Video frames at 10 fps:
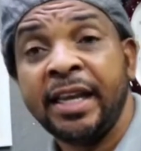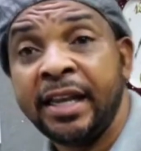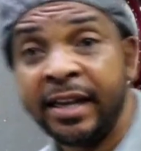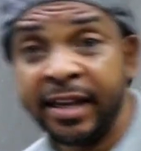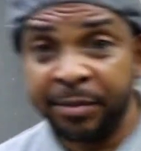
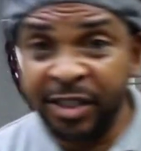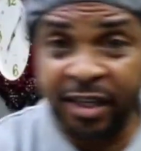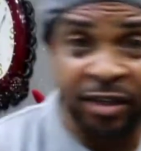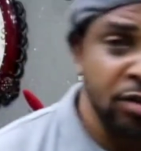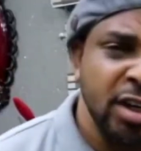Let me tell
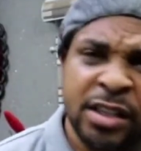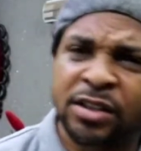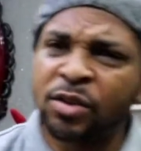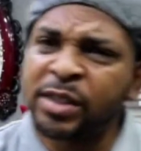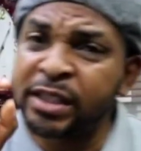you, it's
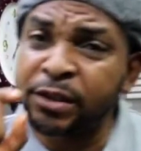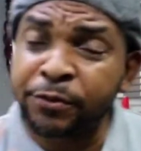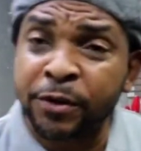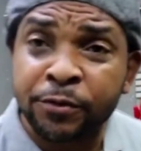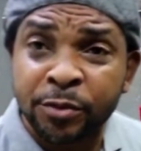not
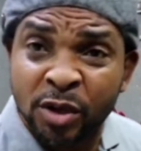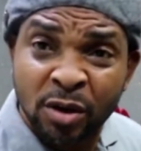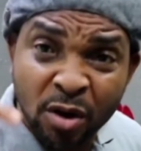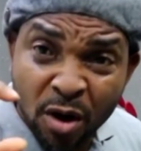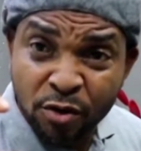different from your
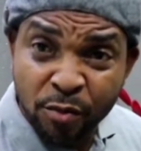Google